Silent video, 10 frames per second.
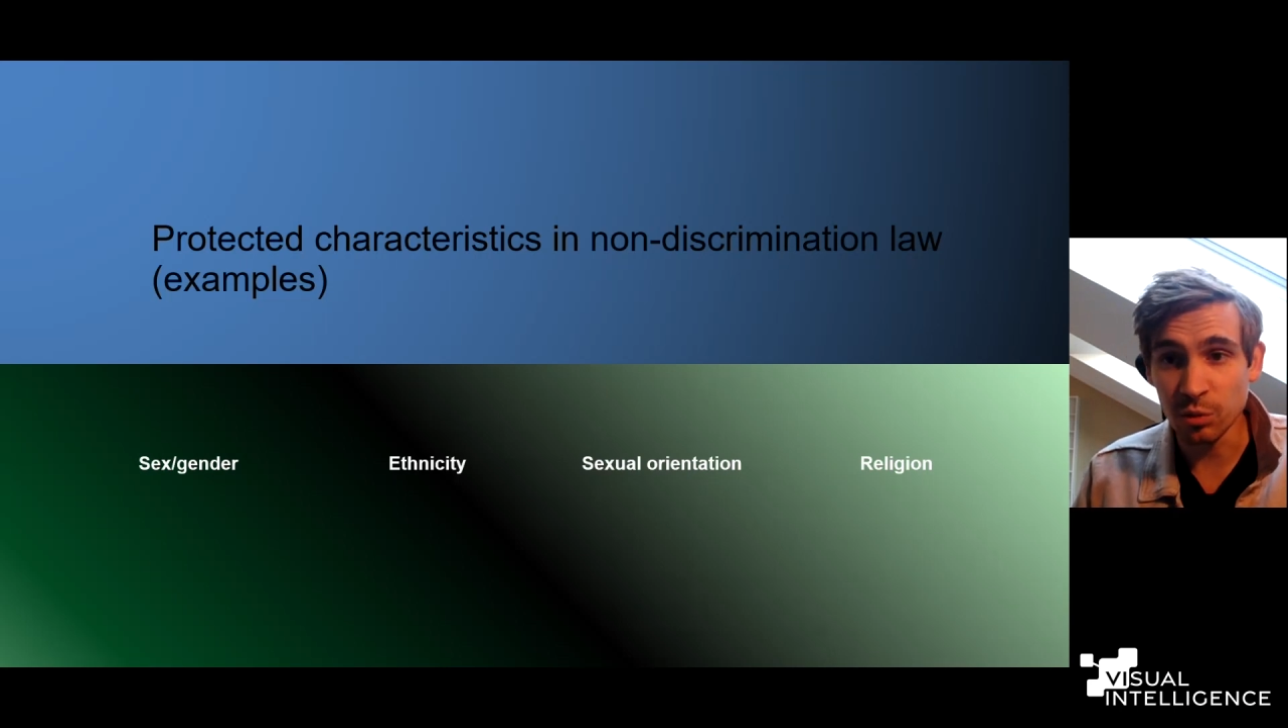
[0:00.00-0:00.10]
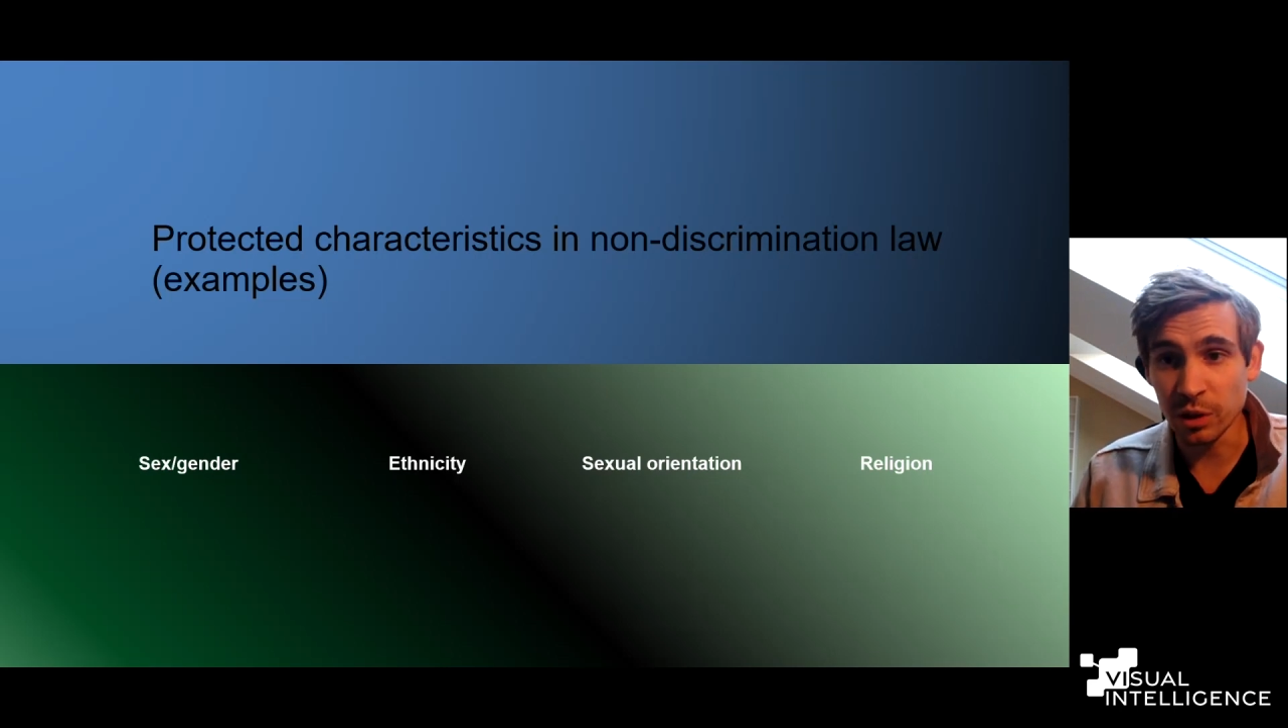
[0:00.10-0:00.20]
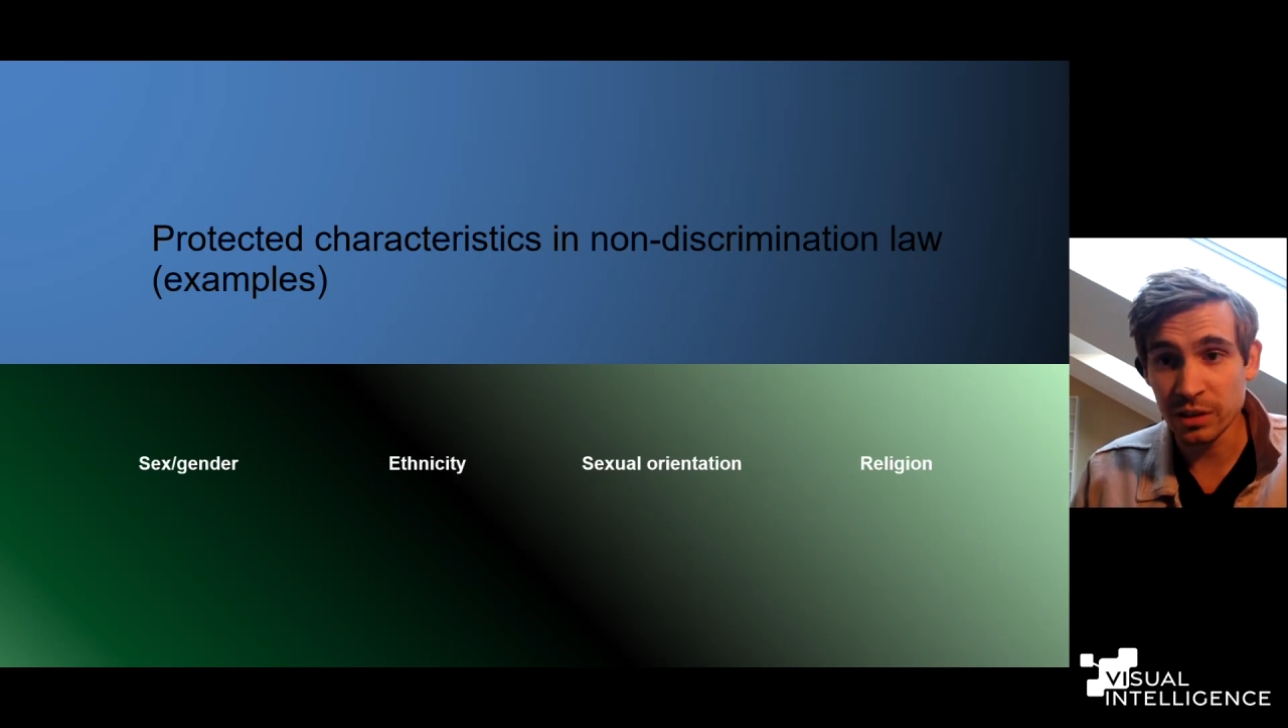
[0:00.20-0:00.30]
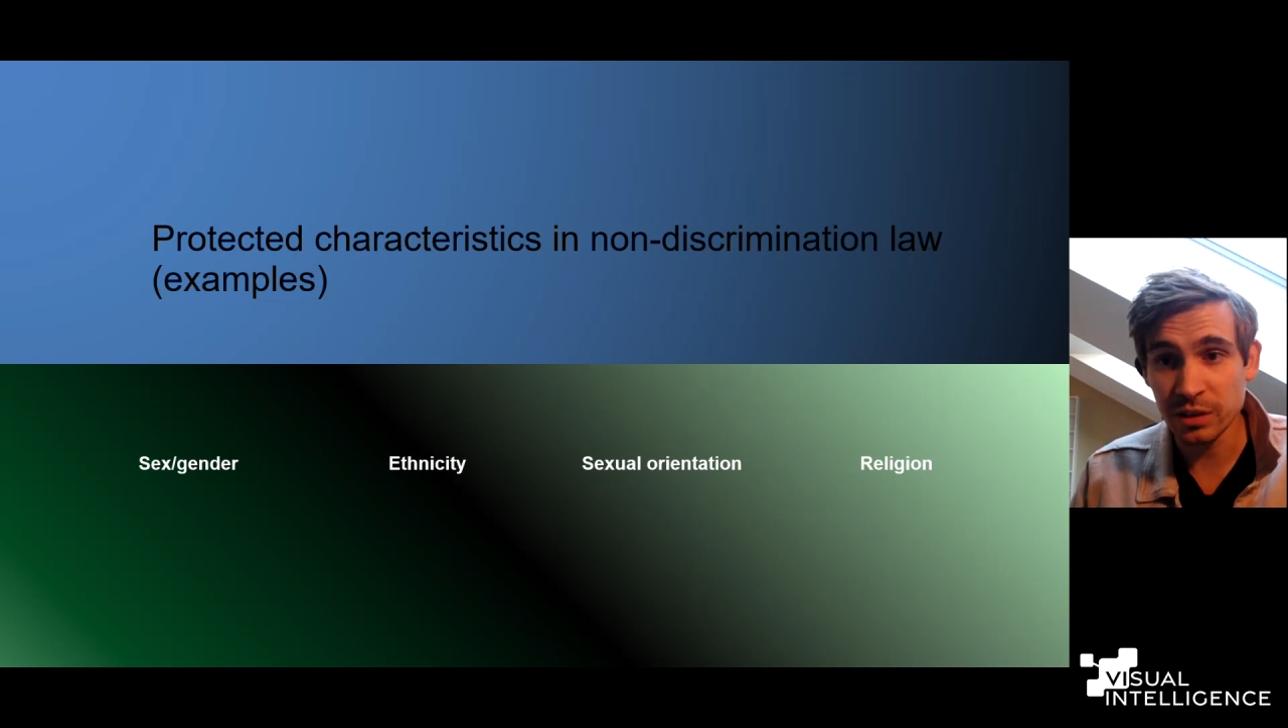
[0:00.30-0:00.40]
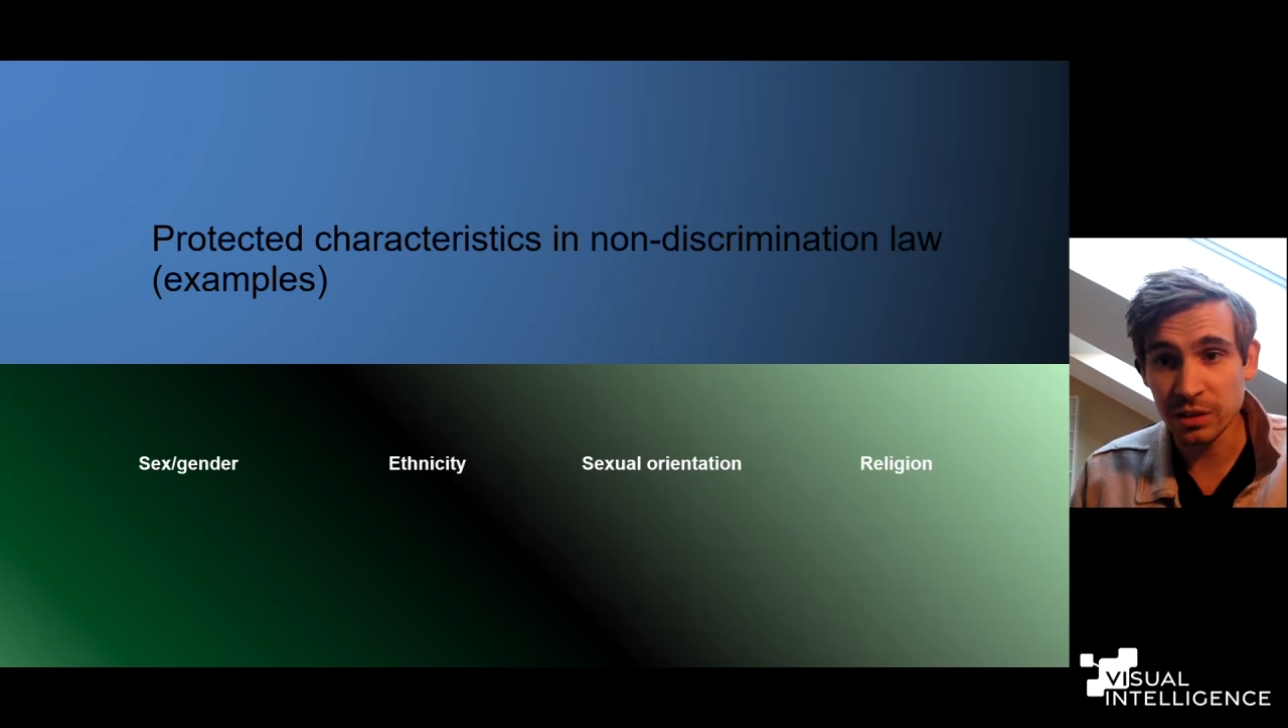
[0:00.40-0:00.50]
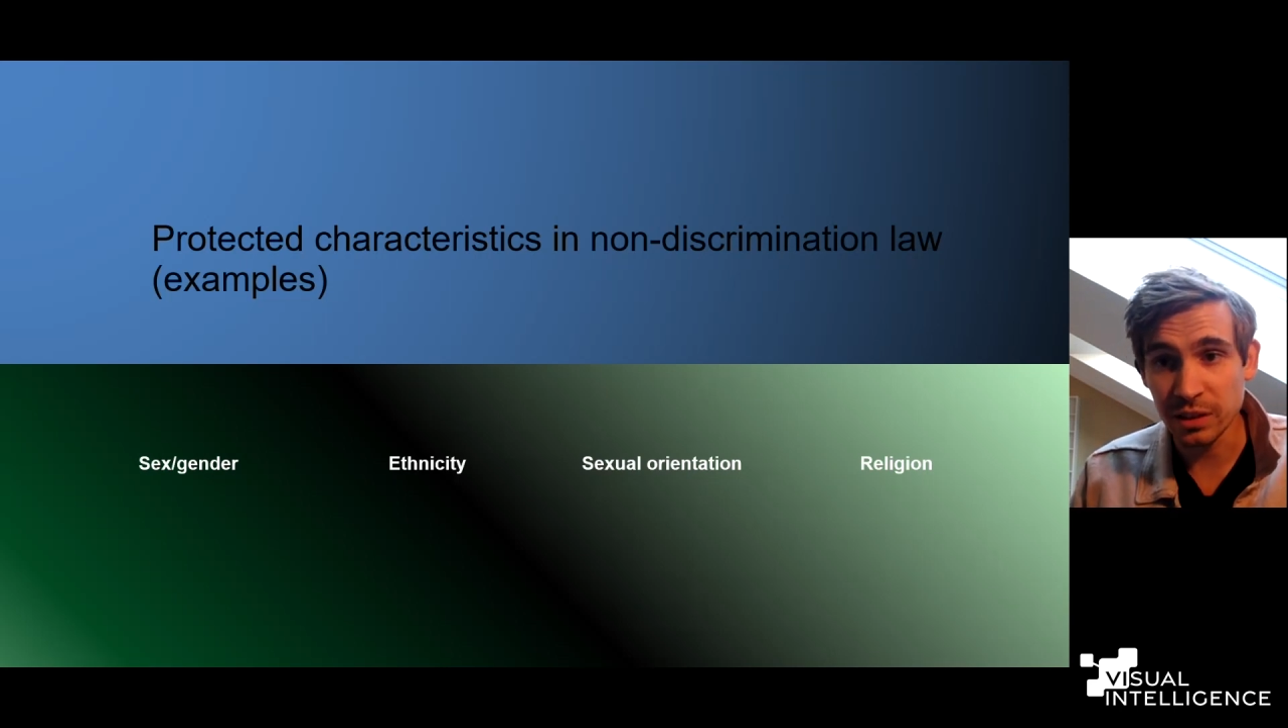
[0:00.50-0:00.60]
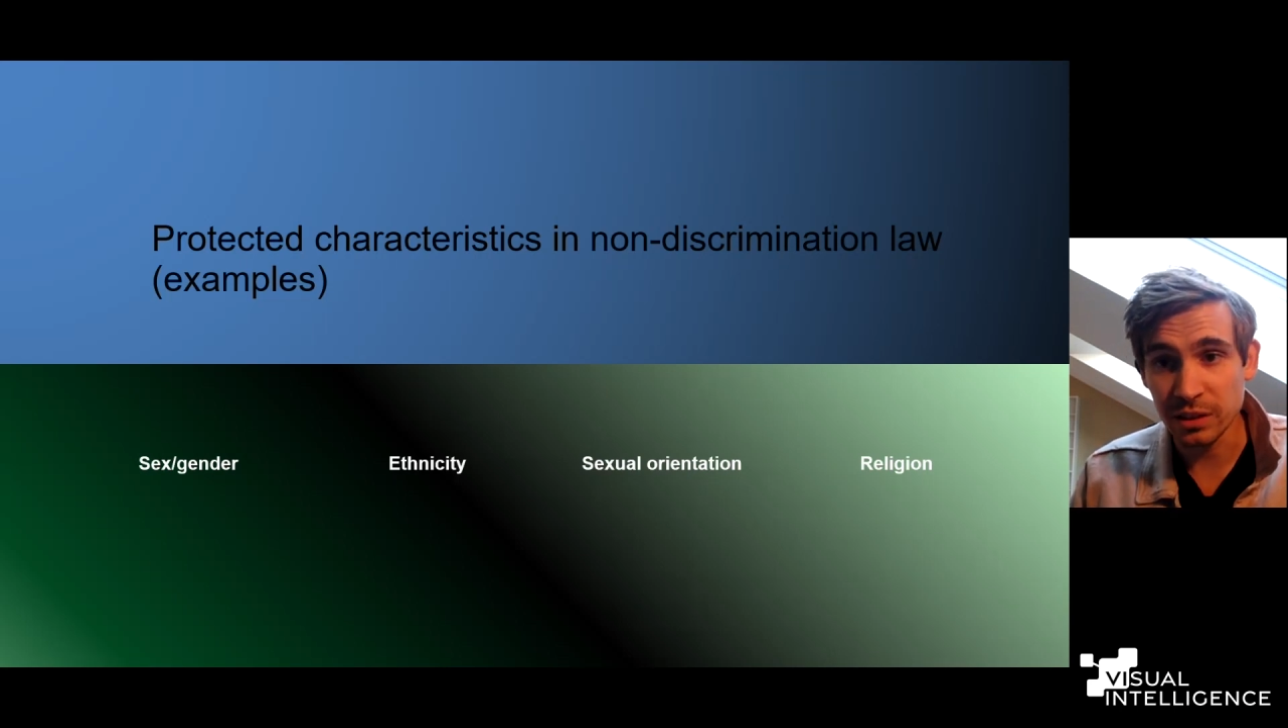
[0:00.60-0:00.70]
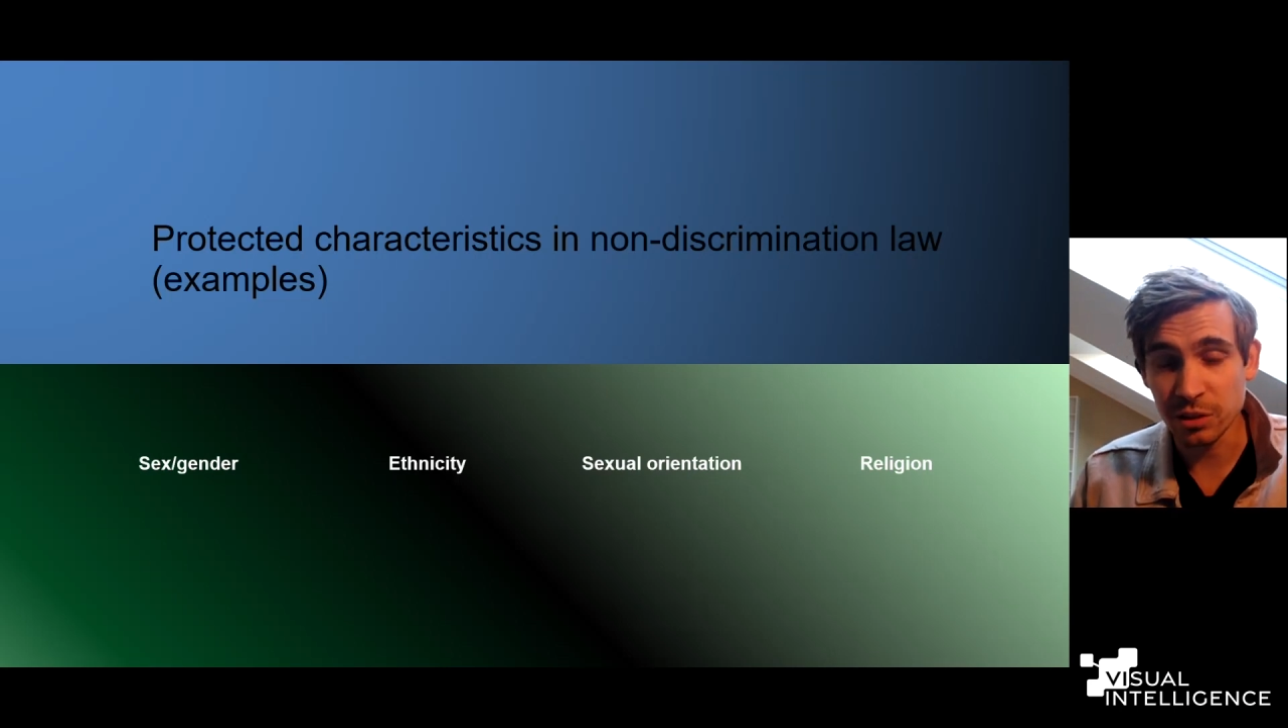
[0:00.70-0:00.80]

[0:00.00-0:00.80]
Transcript: what is